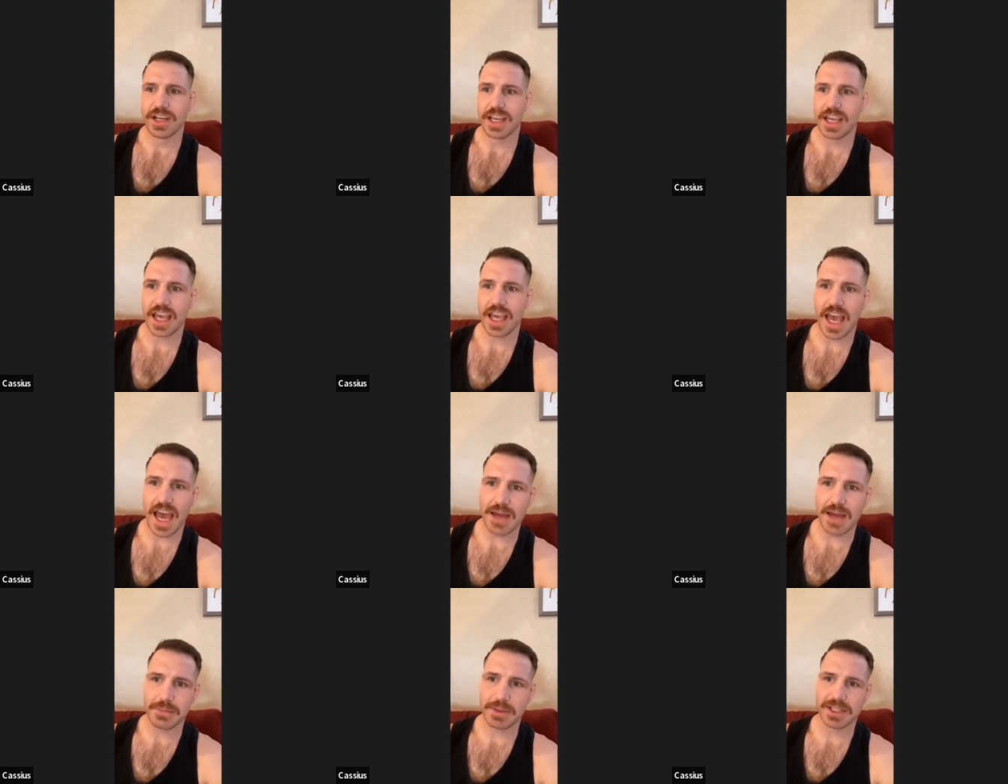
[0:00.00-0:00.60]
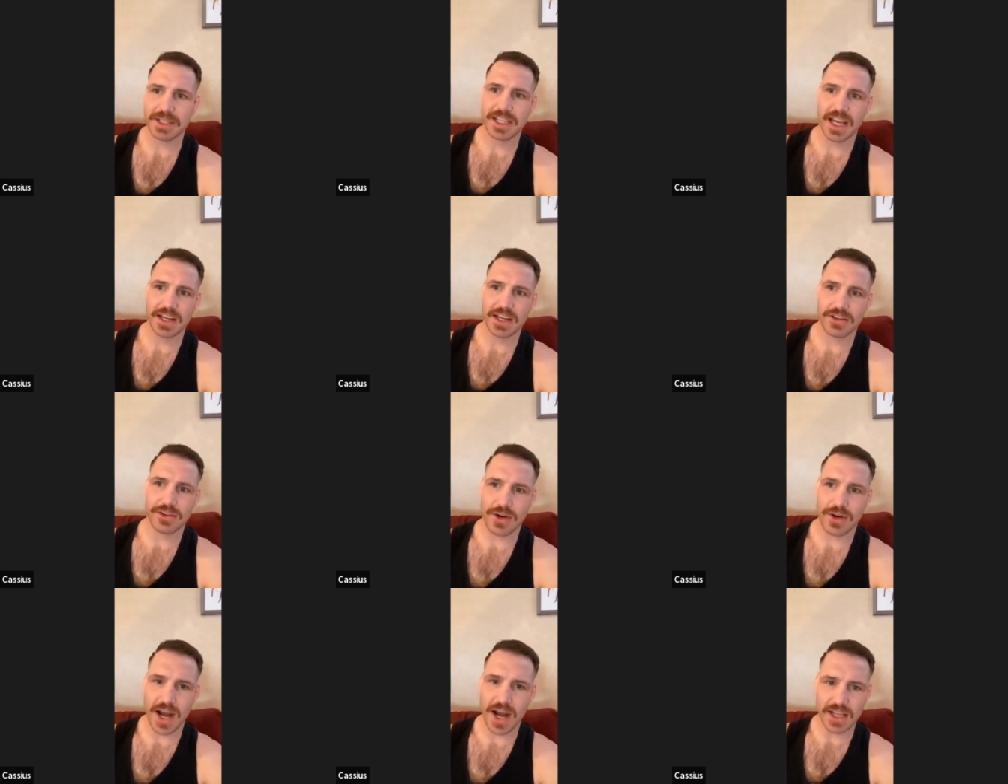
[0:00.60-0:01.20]
He had me
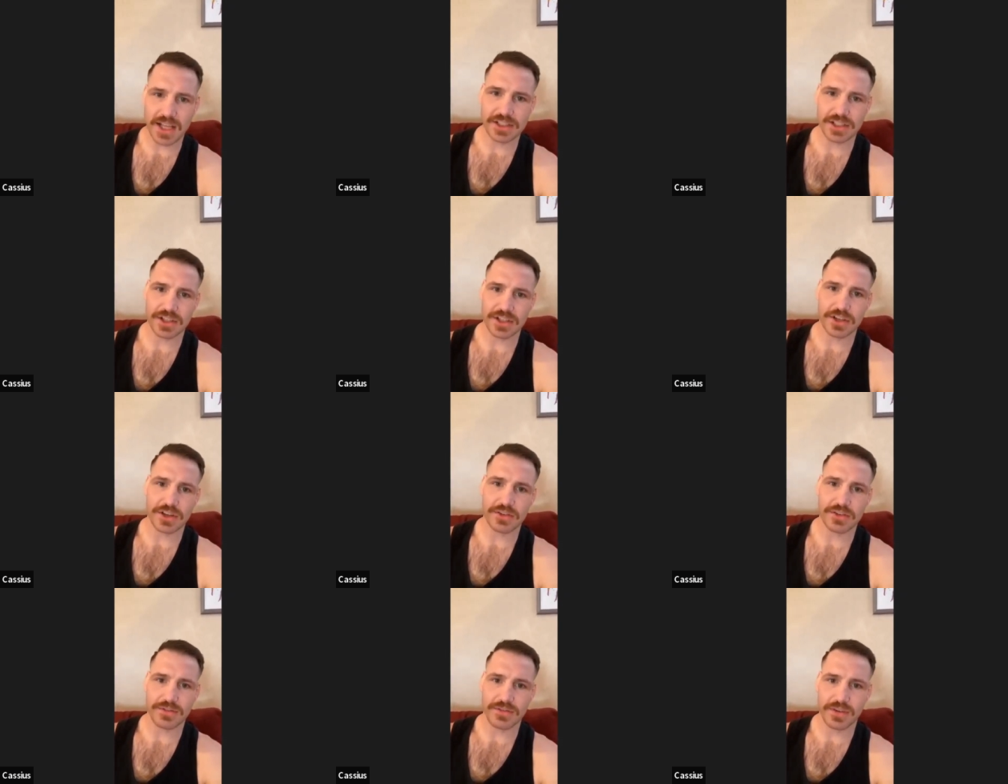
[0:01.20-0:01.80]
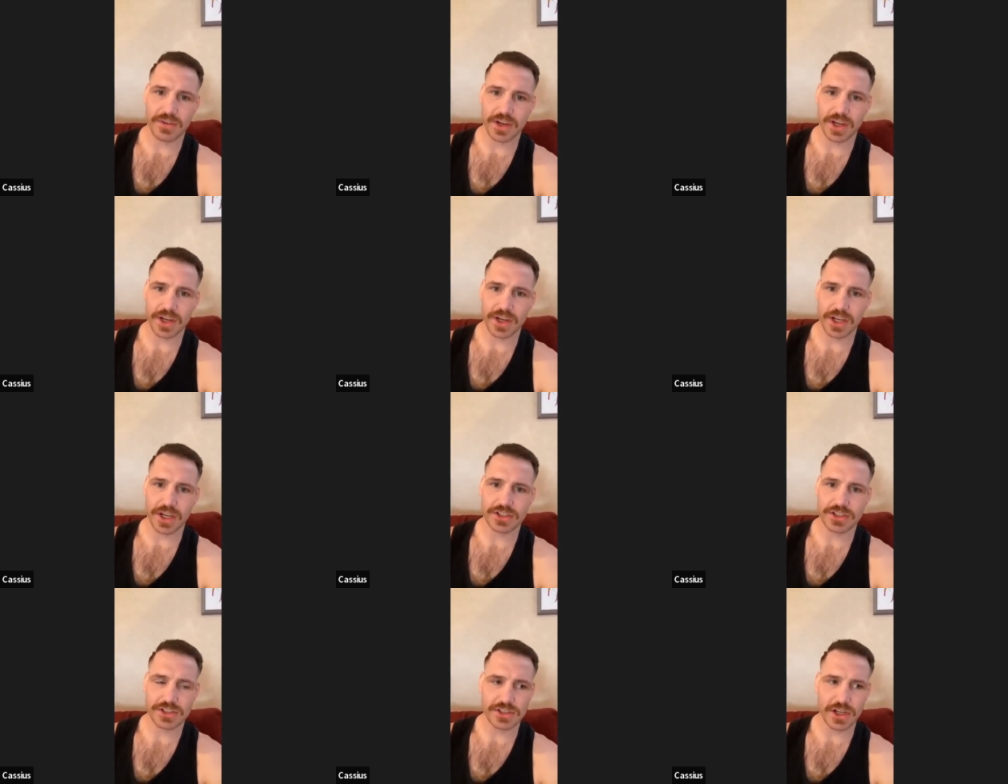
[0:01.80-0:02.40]
dead to rights and couldn't
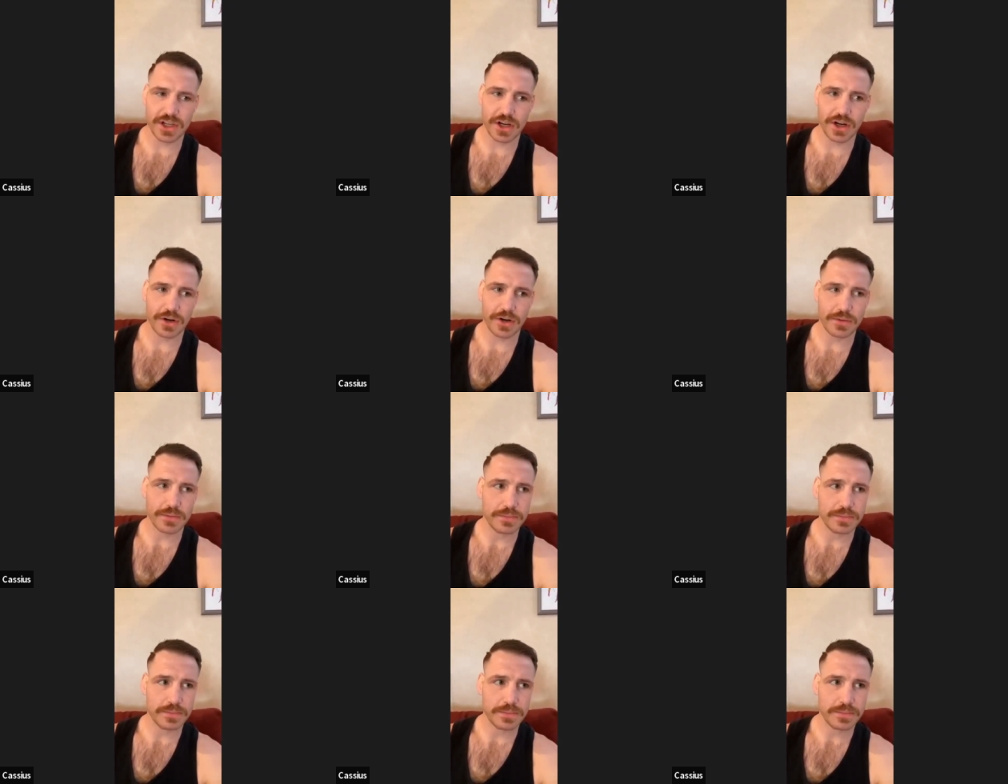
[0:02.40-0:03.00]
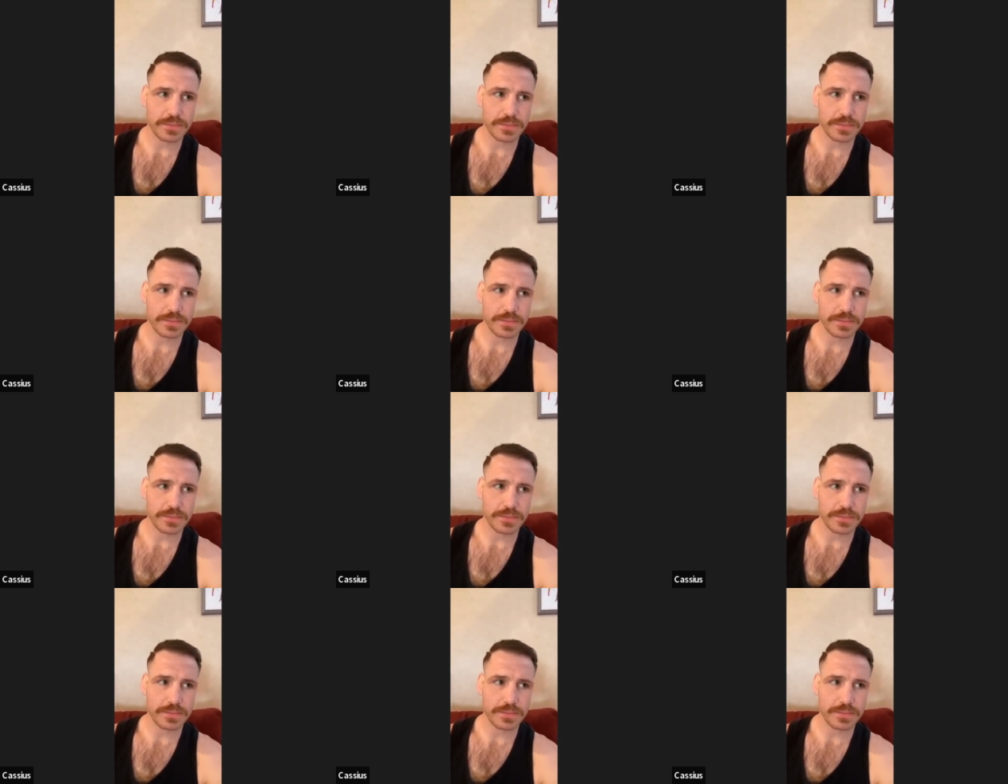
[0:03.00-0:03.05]
finish. So,